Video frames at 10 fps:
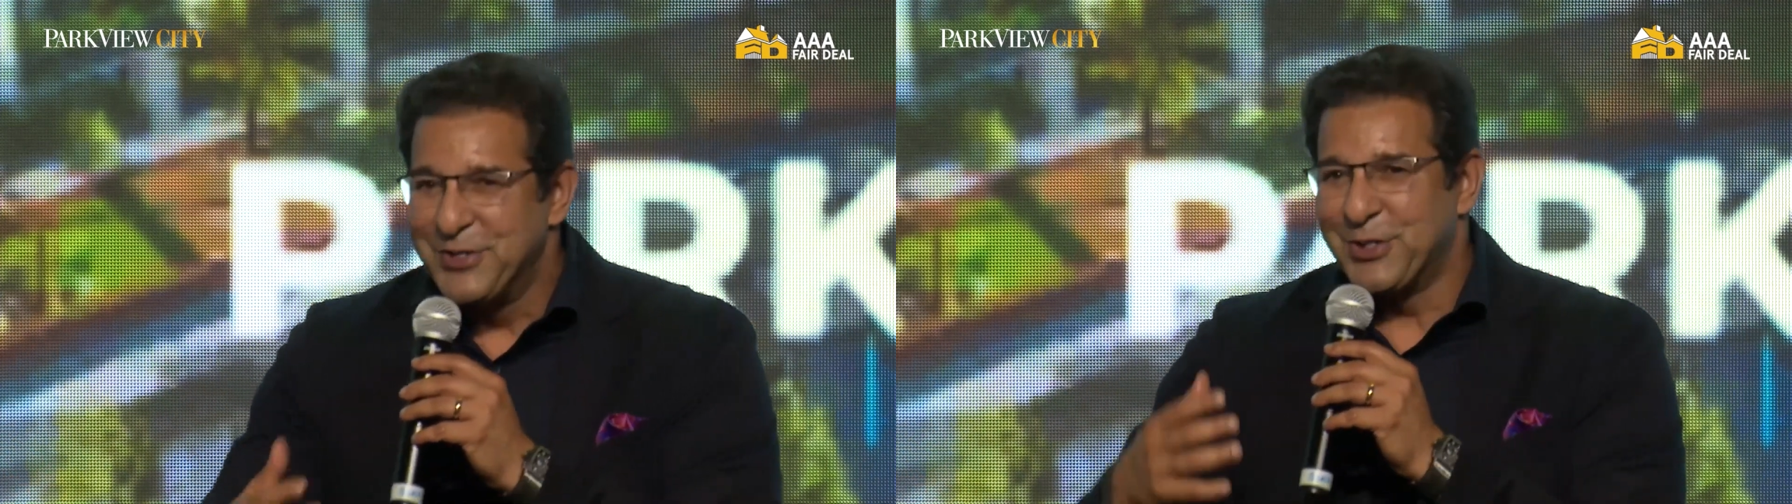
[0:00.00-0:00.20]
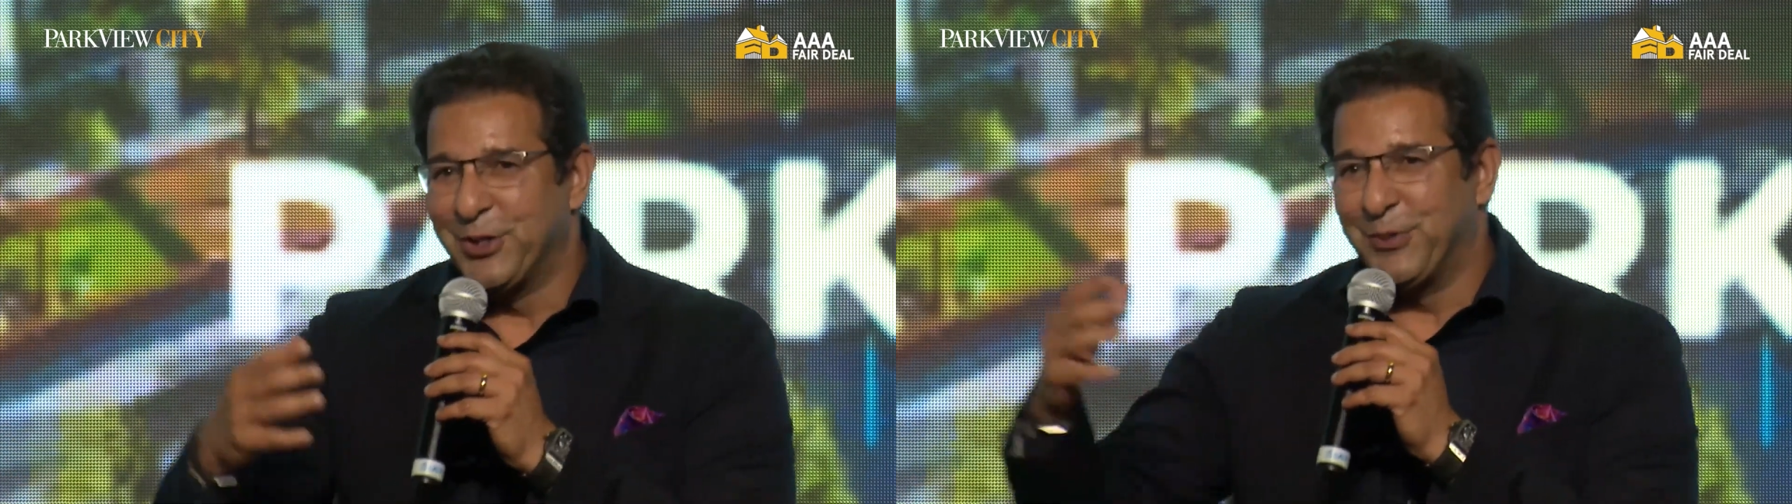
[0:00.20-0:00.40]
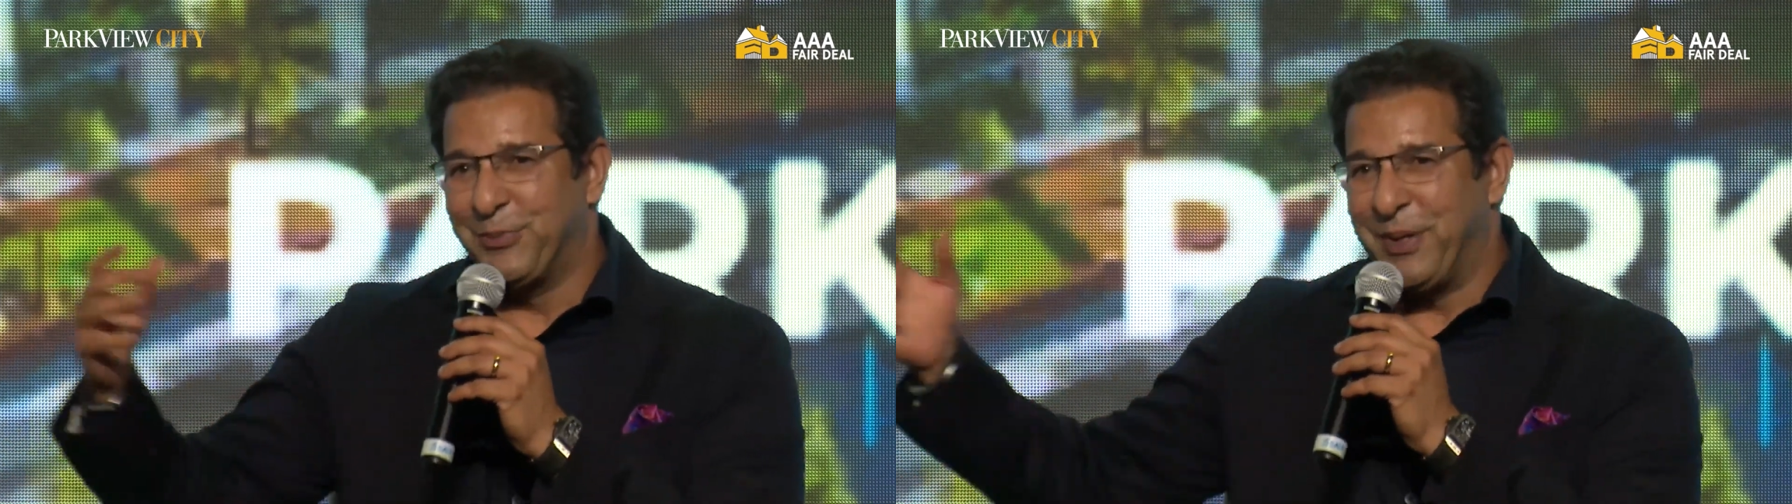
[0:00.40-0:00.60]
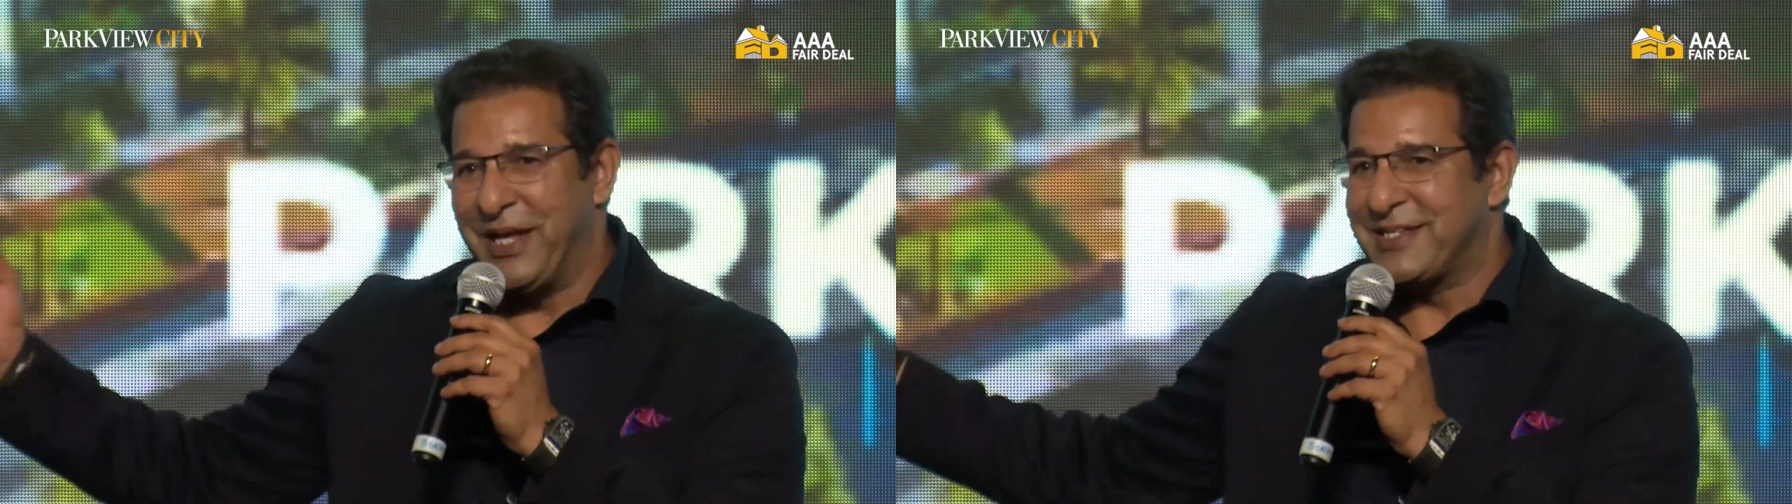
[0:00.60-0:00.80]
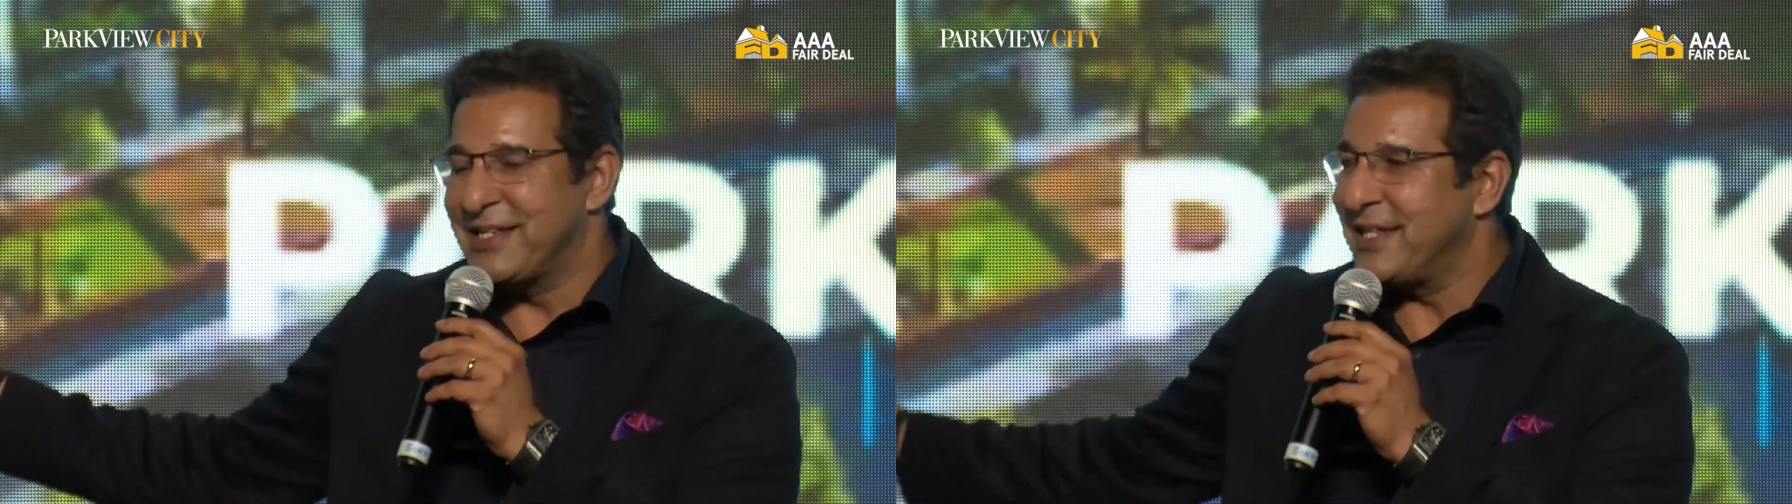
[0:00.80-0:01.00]
So
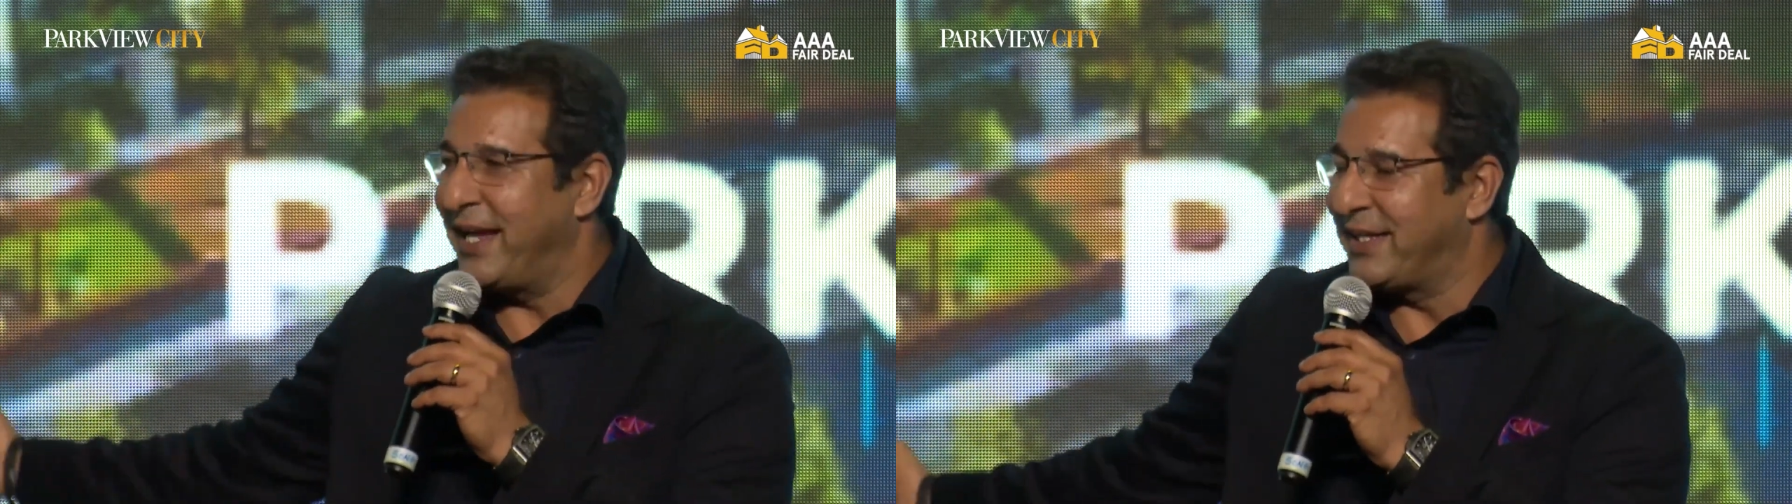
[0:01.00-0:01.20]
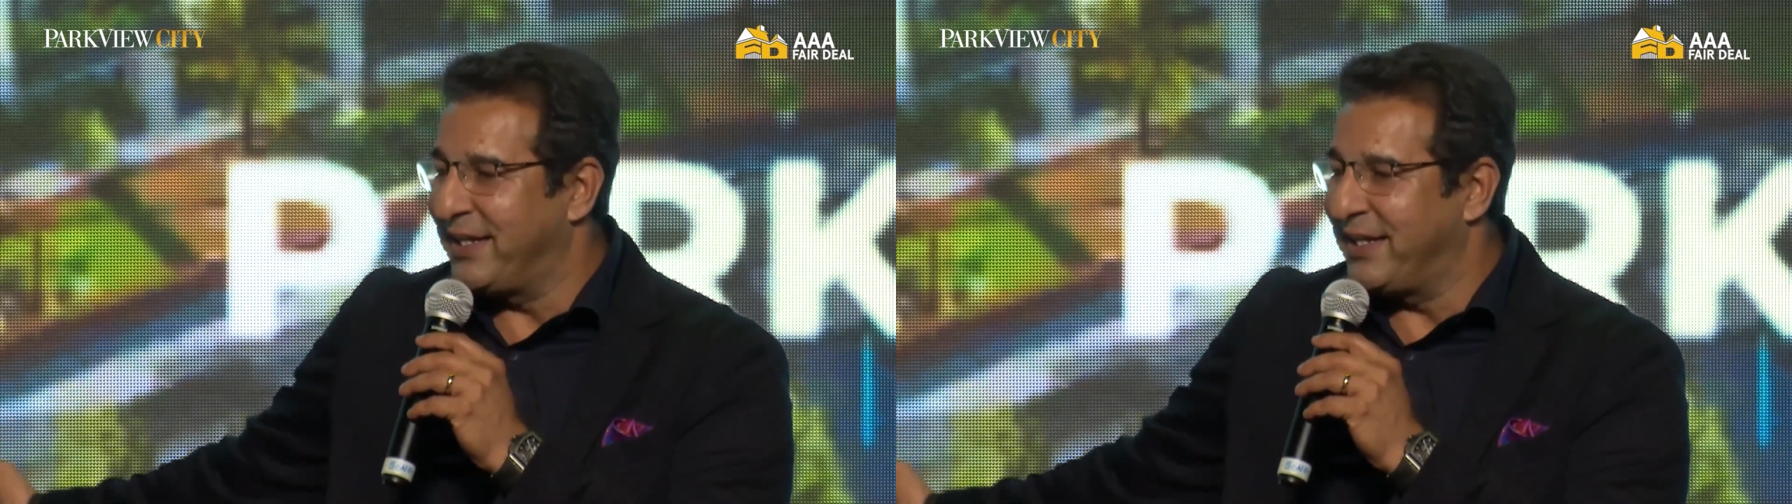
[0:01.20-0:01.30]
places like